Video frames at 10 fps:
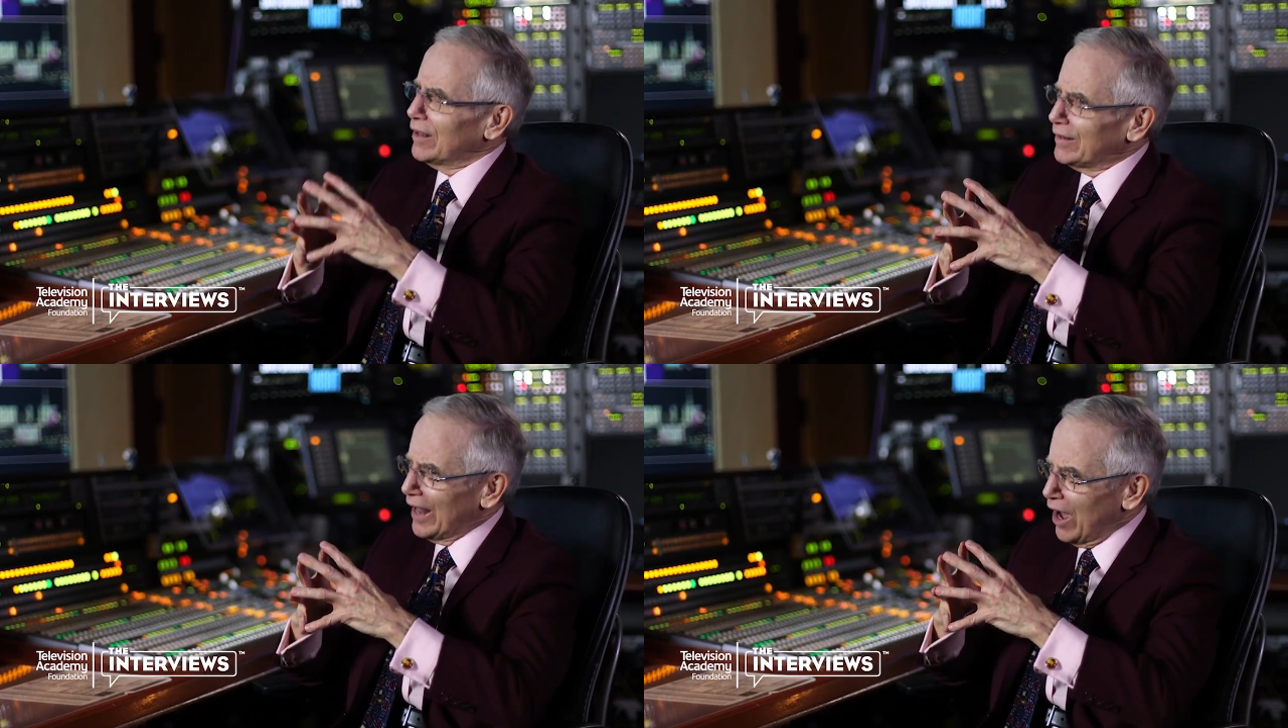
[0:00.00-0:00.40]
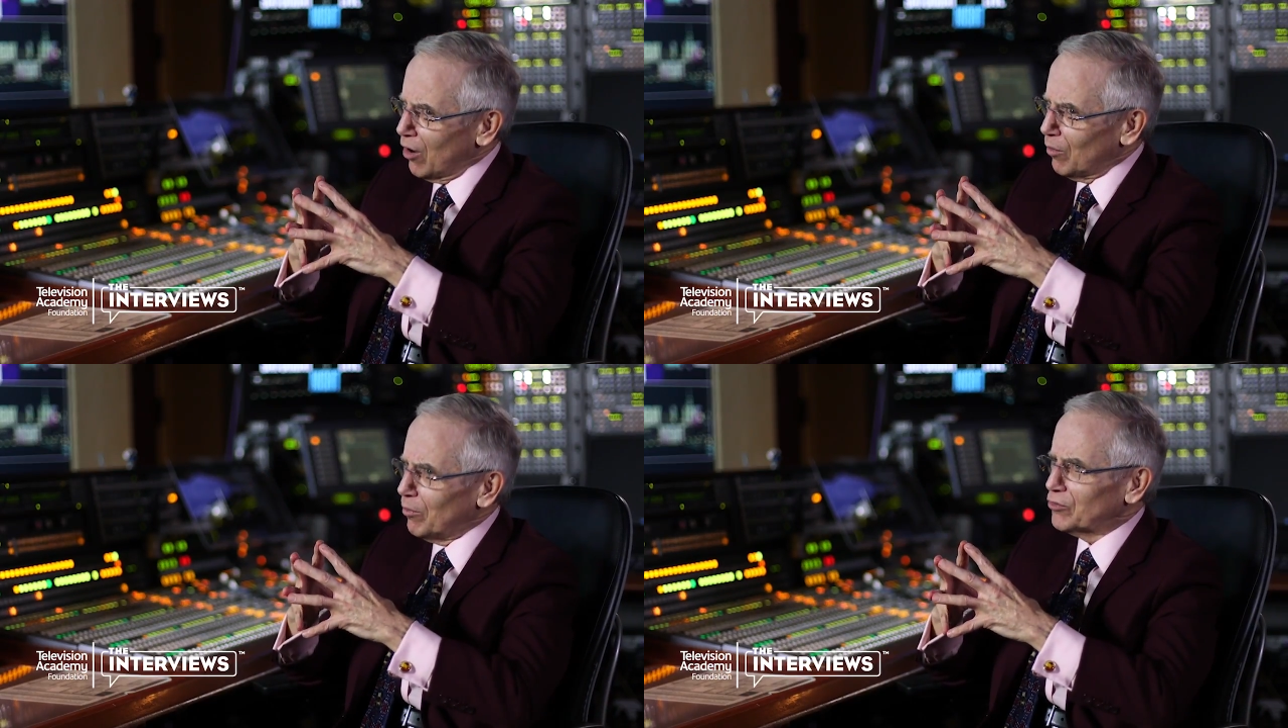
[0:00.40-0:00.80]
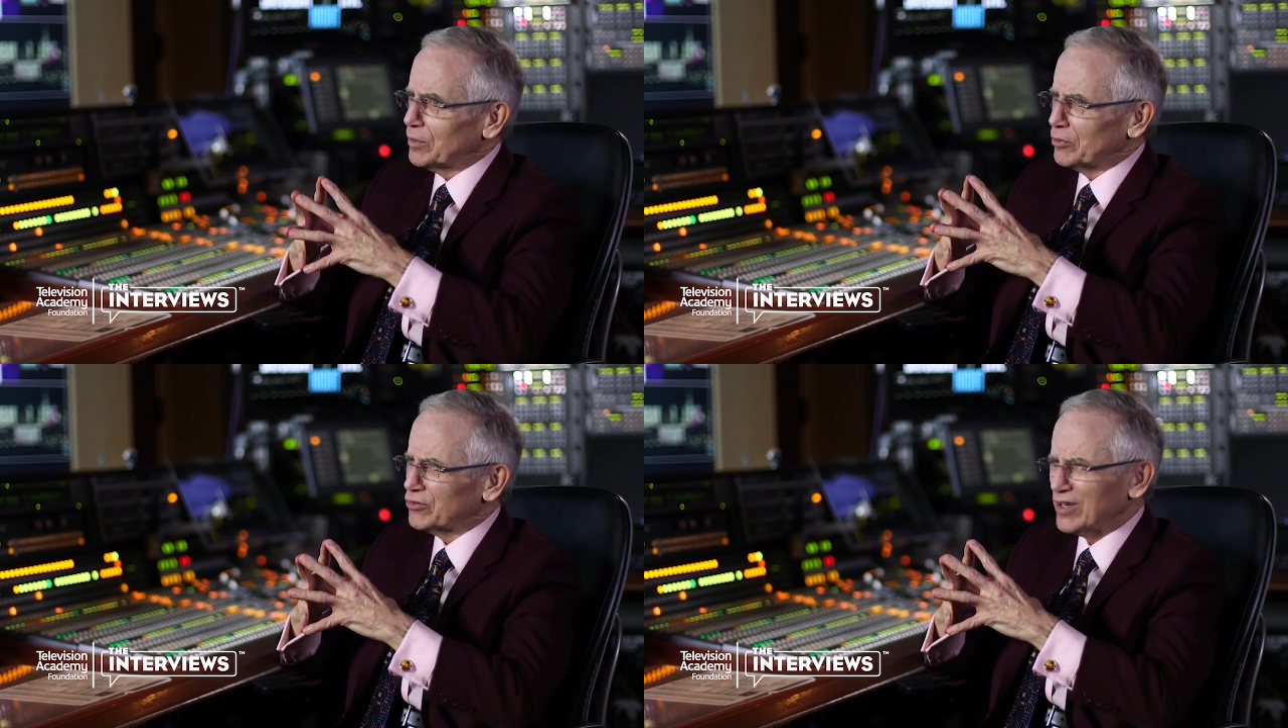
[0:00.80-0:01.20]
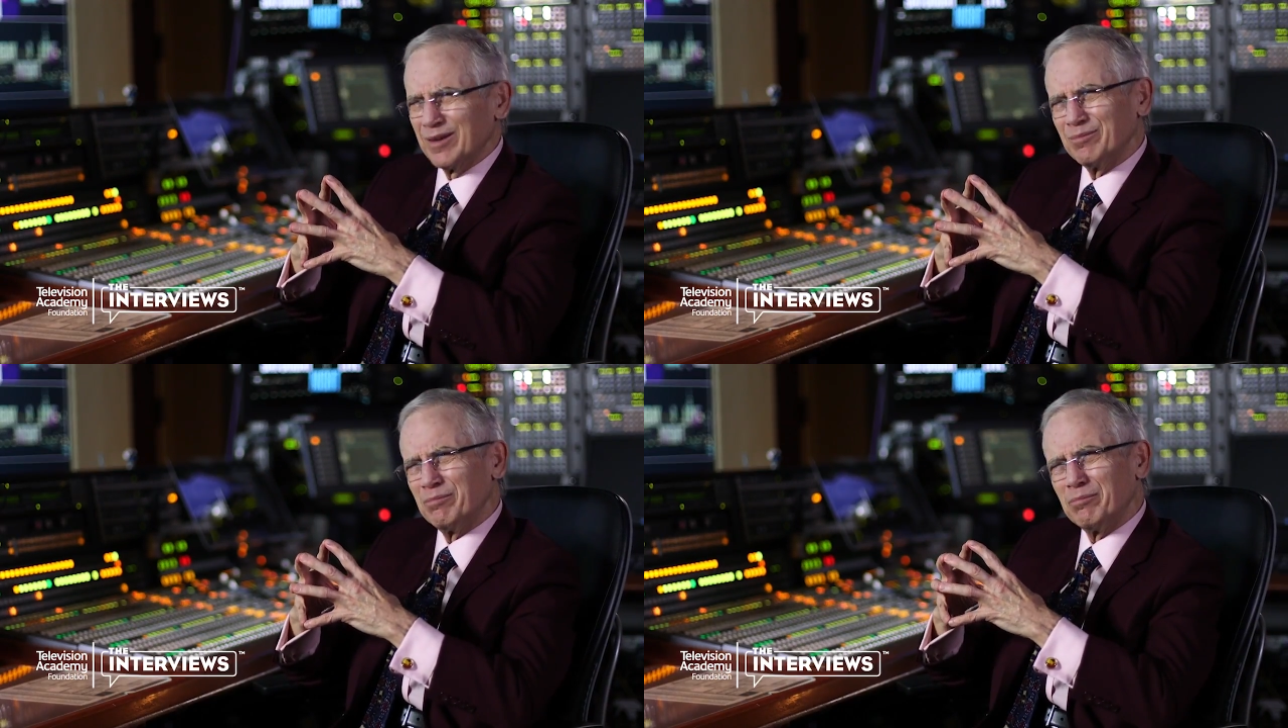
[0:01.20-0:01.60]
Now, most people
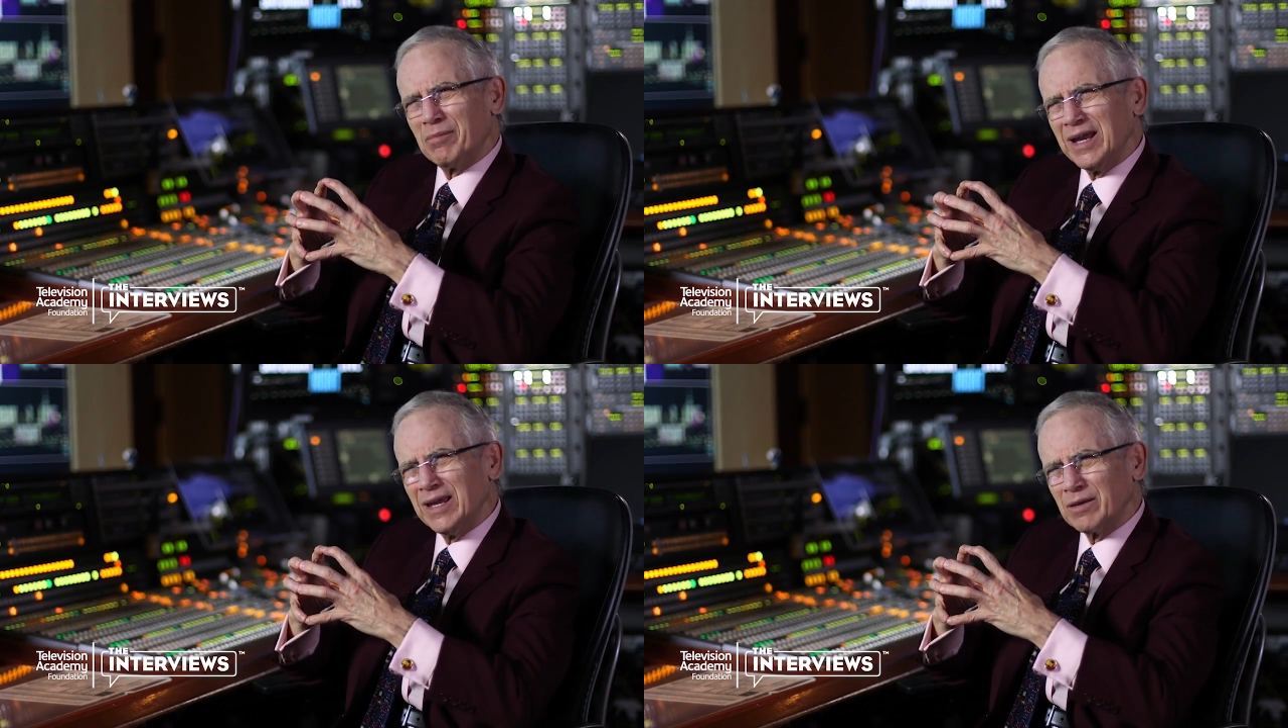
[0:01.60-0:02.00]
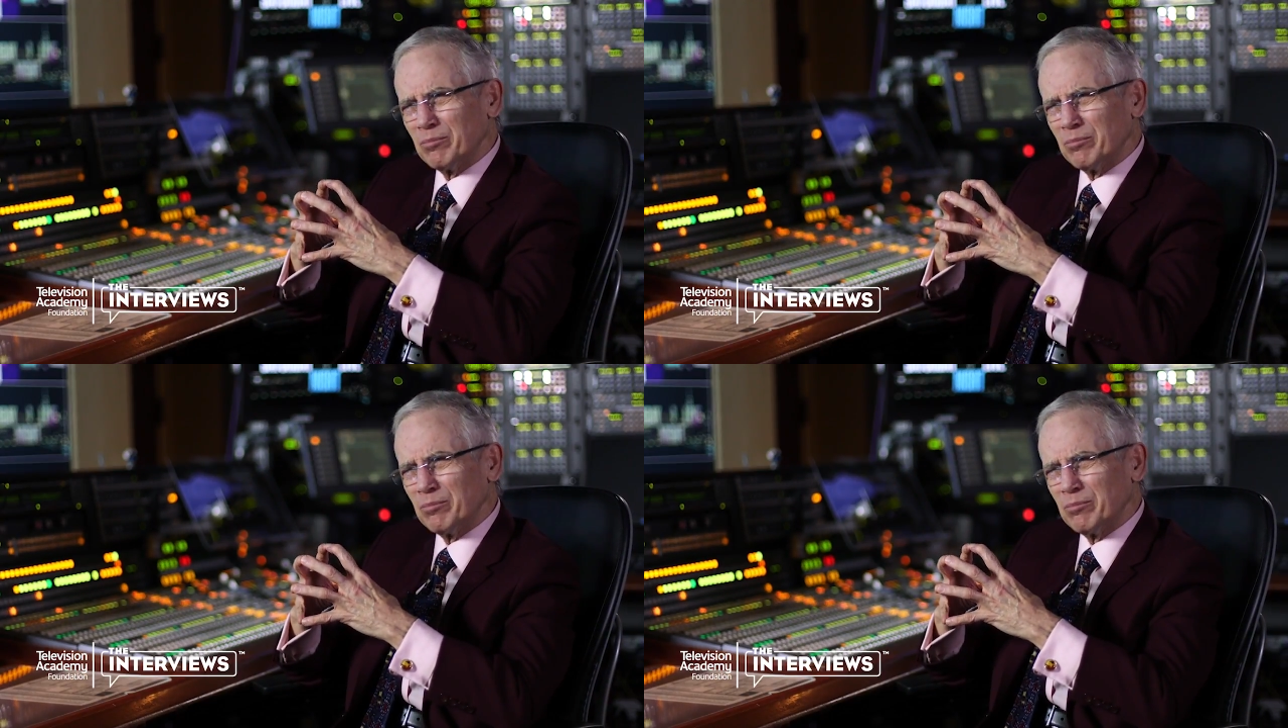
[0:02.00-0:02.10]
say, "Mike,